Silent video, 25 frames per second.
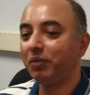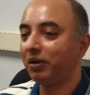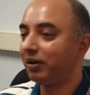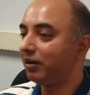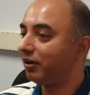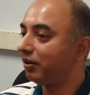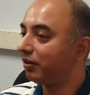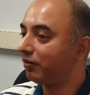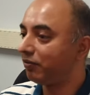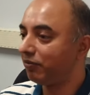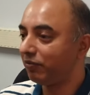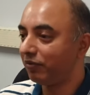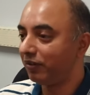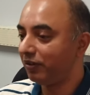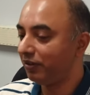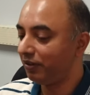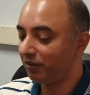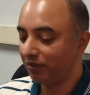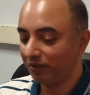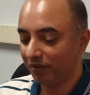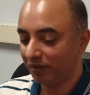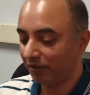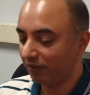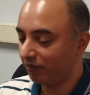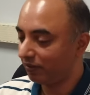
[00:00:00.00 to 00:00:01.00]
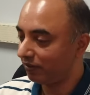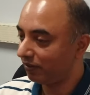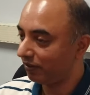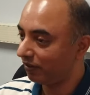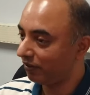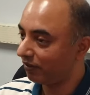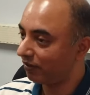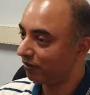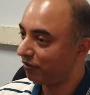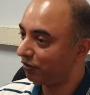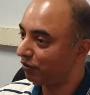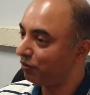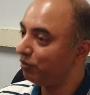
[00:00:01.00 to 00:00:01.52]
but physics says
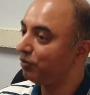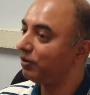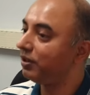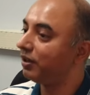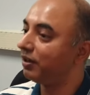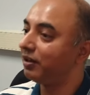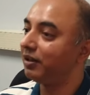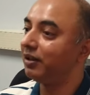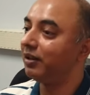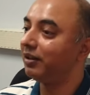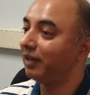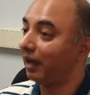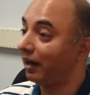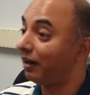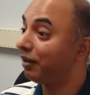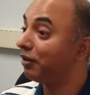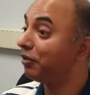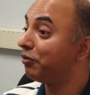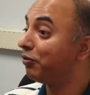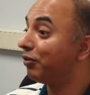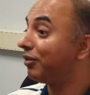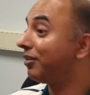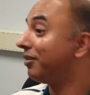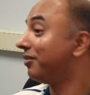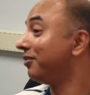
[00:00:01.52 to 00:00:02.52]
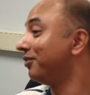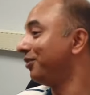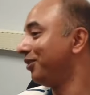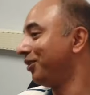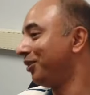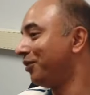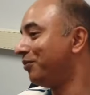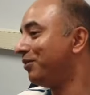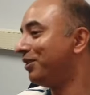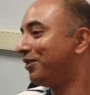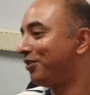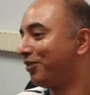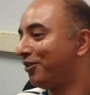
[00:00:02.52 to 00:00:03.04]
it's true, then that is what is going
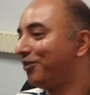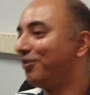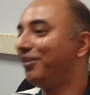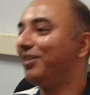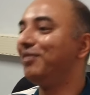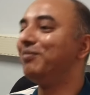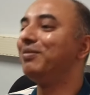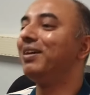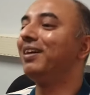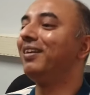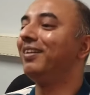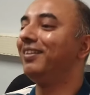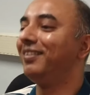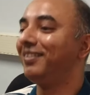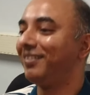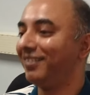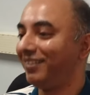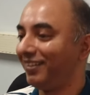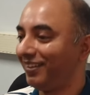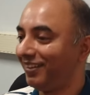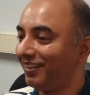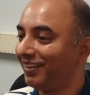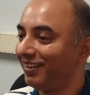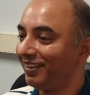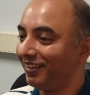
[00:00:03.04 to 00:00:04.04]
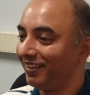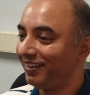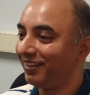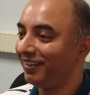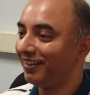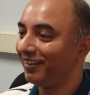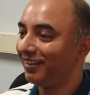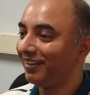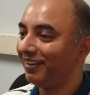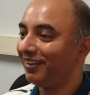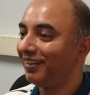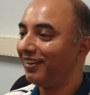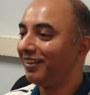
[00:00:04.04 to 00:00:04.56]
to be true in biology.
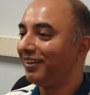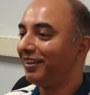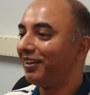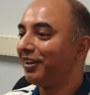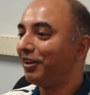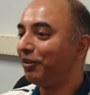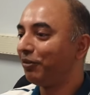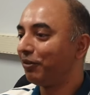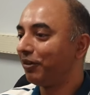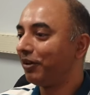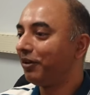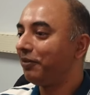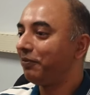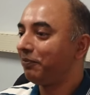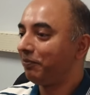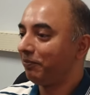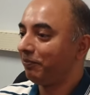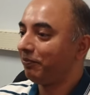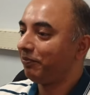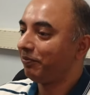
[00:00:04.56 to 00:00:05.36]
Okay.